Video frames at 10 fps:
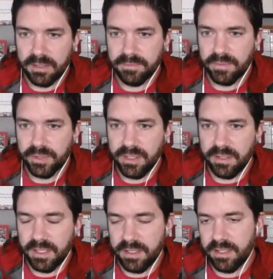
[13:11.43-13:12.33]
which
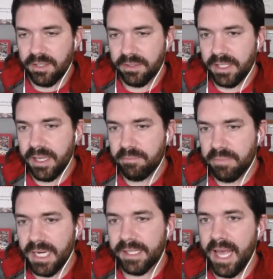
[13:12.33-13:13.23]
isn't necessarily a
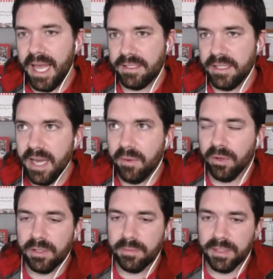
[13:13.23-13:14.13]
podcast
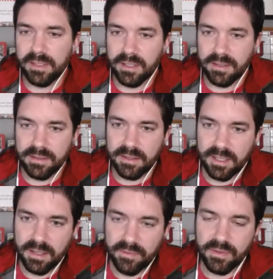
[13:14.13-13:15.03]
network, but does
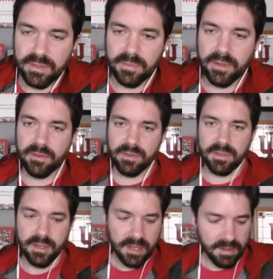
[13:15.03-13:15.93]
give you some of
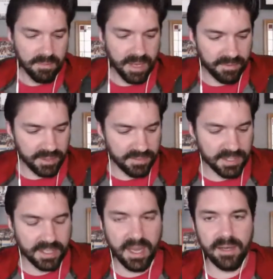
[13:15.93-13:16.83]
those benefits of
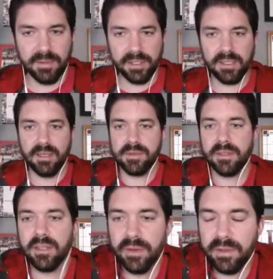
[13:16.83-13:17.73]
scale when it comes
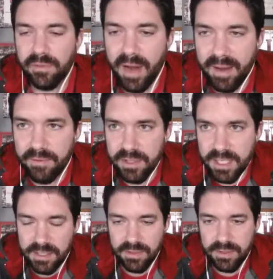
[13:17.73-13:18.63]
to going for
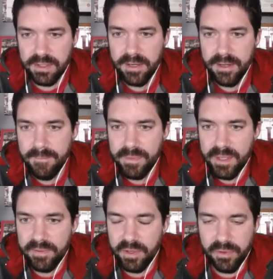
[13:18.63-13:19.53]
advertisers.
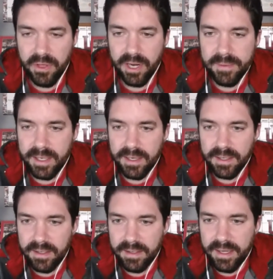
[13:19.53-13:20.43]
Have you ever thought about getting
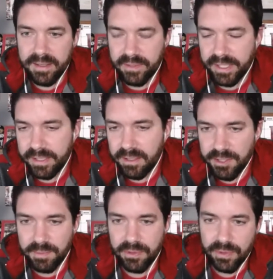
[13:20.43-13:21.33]
in any kind of like
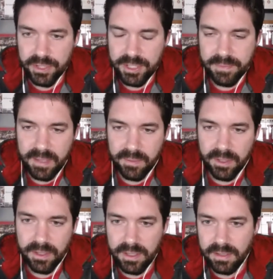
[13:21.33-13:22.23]
entrepreneurship
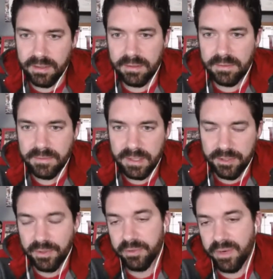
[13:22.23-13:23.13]
network? Or
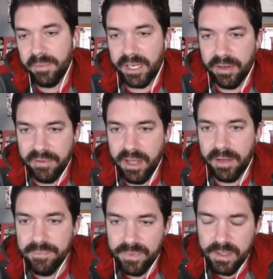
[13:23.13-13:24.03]
you're in Rainmaker FM.